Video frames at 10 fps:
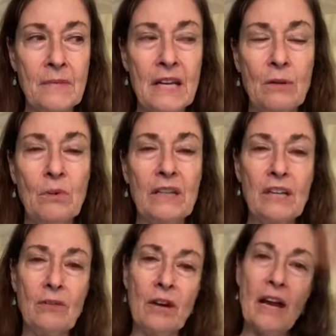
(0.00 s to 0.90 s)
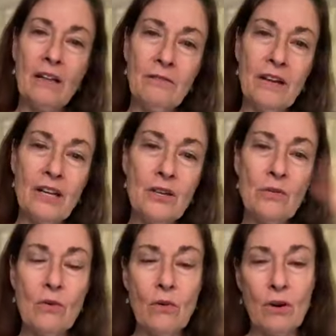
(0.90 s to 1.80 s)
And it will either elevate
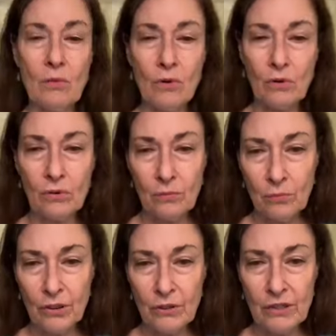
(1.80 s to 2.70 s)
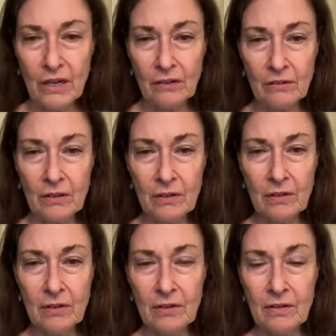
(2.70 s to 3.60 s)
you or it will bring you down.
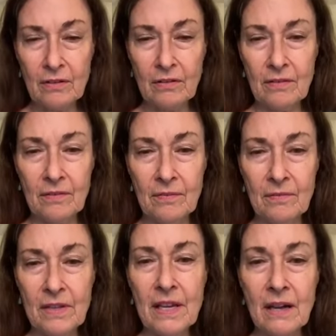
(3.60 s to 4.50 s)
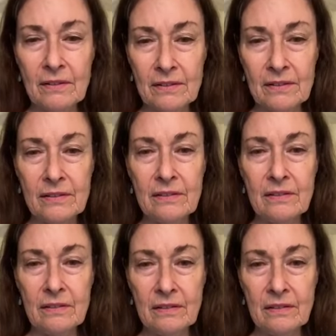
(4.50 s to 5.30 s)
Yes.